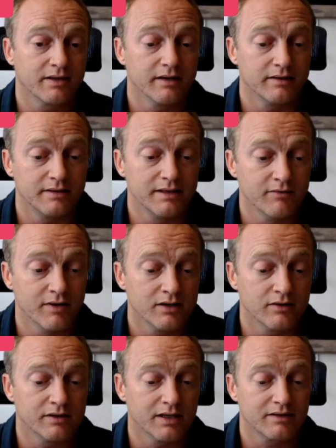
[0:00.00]
IT
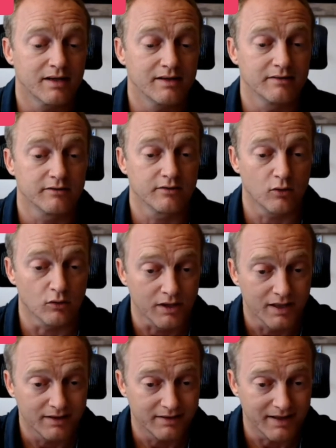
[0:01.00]
vendor, in that case, it's
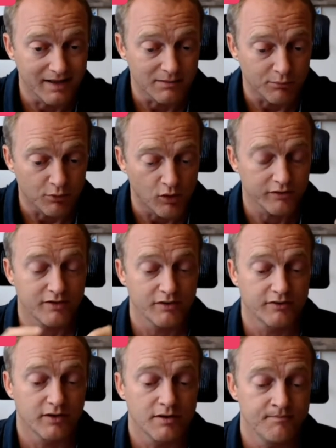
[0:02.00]
called data
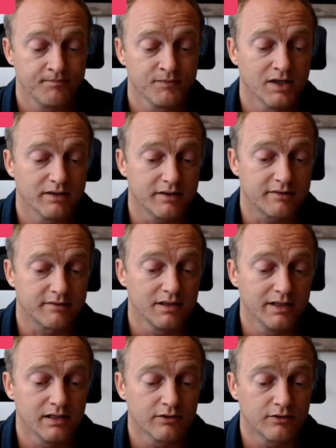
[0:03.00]
processor. That's the
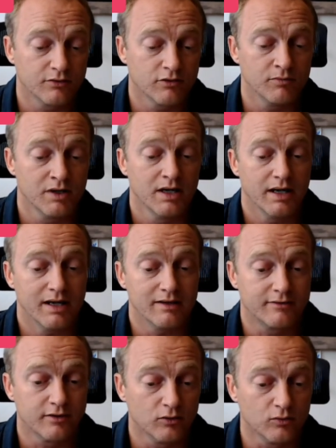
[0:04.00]
legal term.
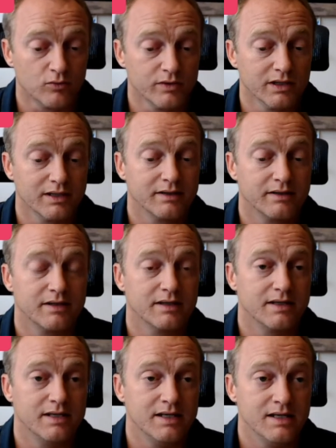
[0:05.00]
And so really
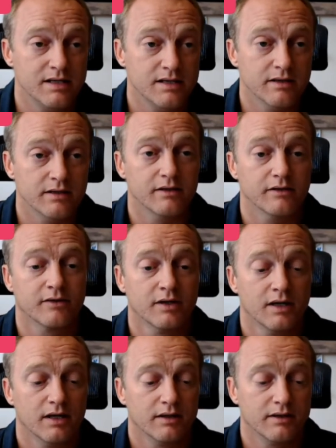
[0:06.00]
the key here is
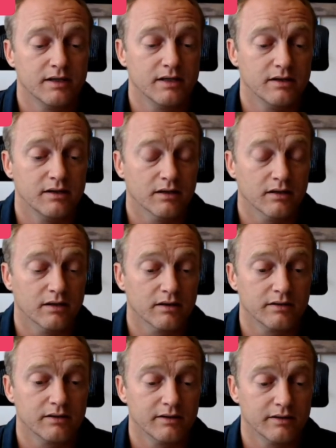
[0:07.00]
the
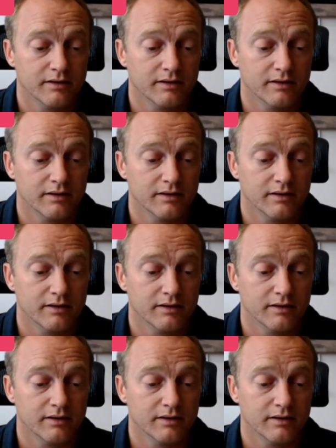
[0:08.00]
uh,